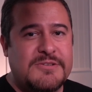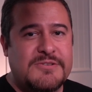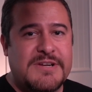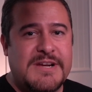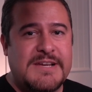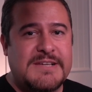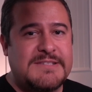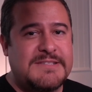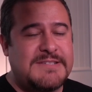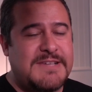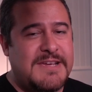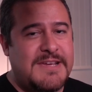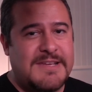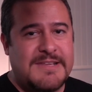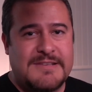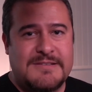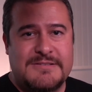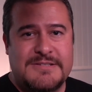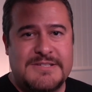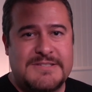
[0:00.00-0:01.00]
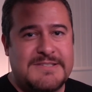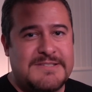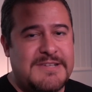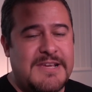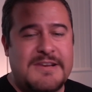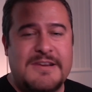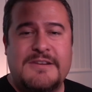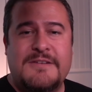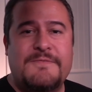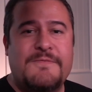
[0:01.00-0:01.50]
address and just
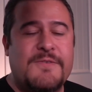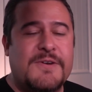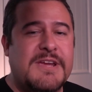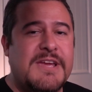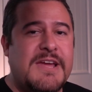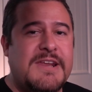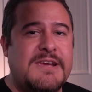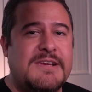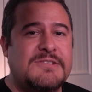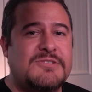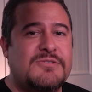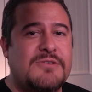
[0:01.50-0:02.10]
set it and forget it.